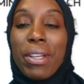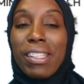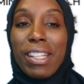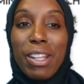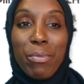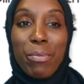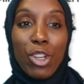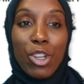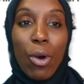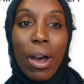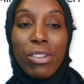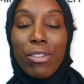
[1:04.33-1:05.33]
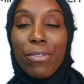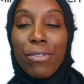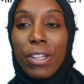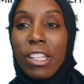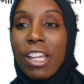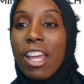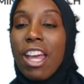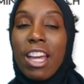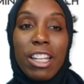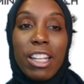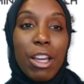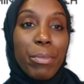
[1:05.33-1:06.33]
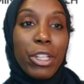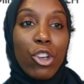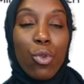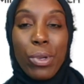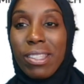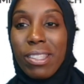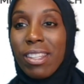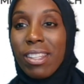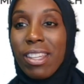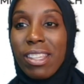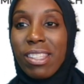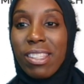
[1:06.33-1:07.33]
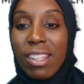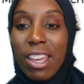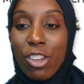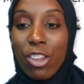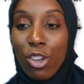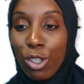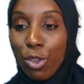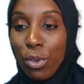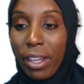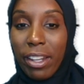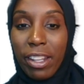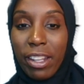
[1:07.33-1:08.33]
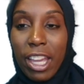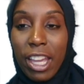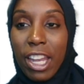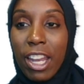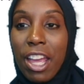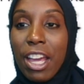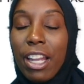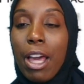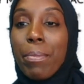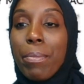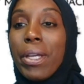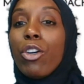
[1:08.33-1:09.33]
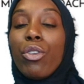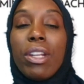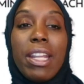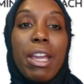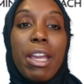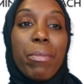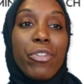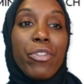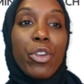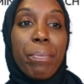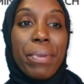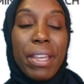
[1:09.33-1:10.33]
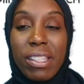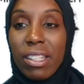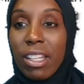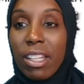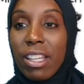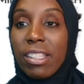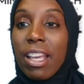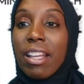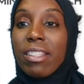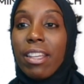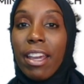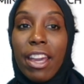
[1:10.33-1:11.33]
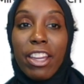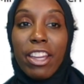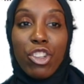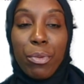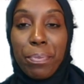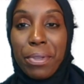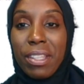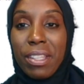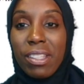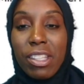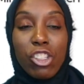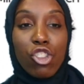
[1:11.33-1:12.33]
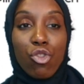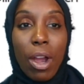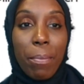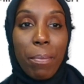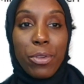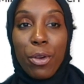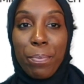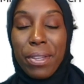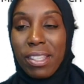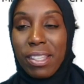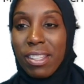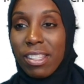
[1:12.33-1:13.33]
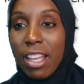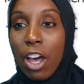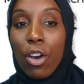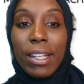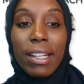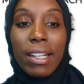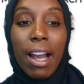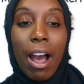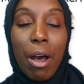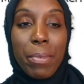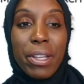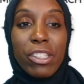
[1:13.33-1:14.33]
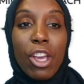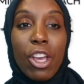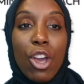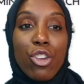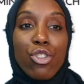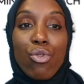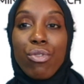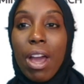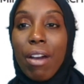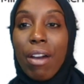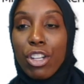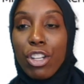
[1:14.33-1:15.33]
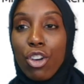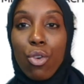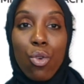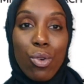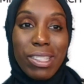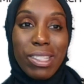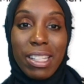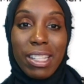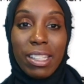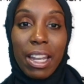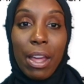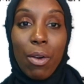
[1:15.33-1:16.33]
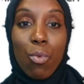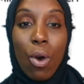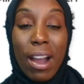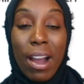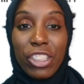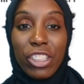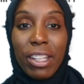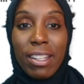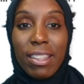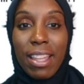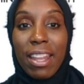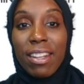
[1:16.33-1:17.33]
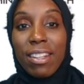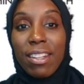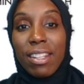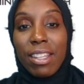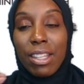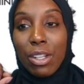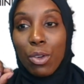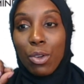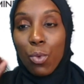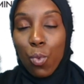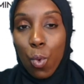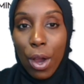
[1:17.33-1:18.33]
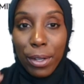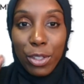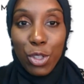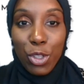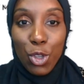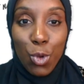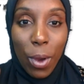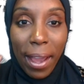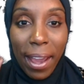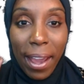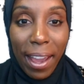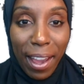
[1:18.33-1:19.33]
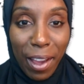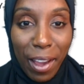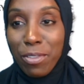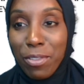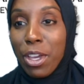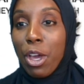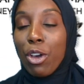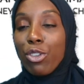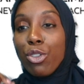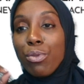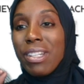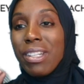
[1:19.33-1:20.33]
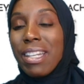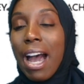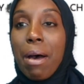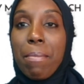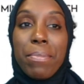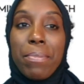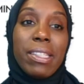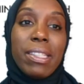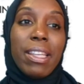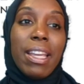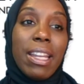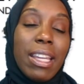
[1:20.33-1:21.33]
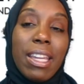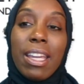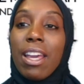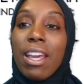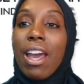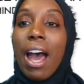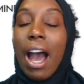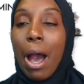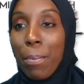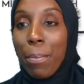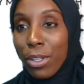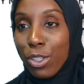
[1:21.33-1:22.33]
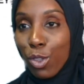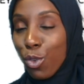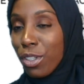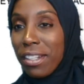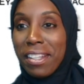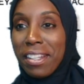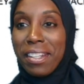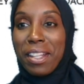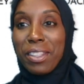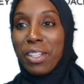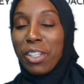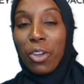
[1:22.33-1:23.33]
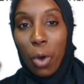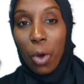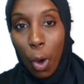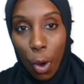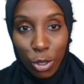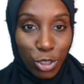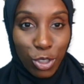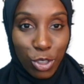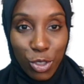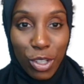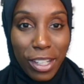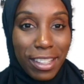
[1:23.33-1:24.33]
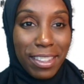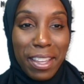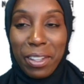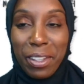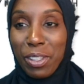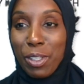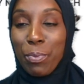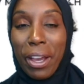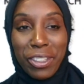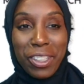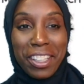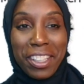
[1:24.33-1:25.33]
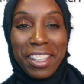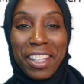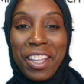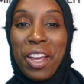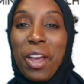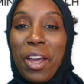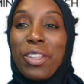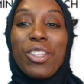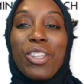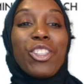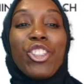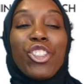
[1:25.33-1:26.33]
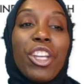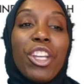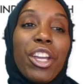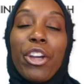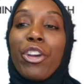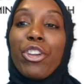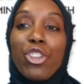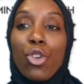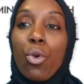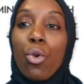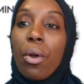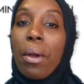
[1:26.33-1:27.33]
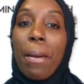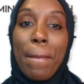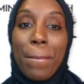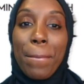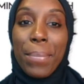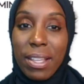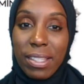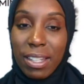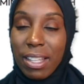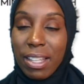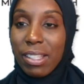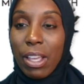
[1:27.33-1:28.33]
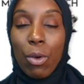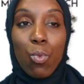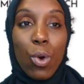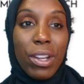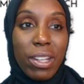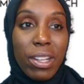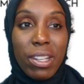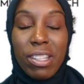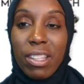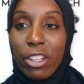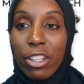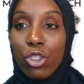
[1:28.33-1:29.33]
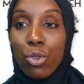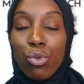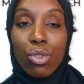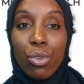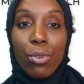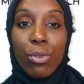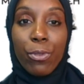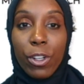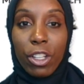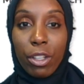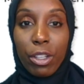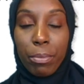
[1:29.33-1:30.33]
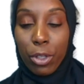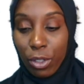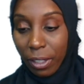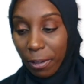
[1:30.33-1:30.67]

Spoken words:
and let me know how you're feeling. Let me know what city and state you're located in. Let me know the name of your business. Tag your business. Drop your business down in the comments. You never know who is listening and watching that need what you have. Do not miss any opportunity that doesn't cost you anything, especially to share your business and what it is that you do for the community.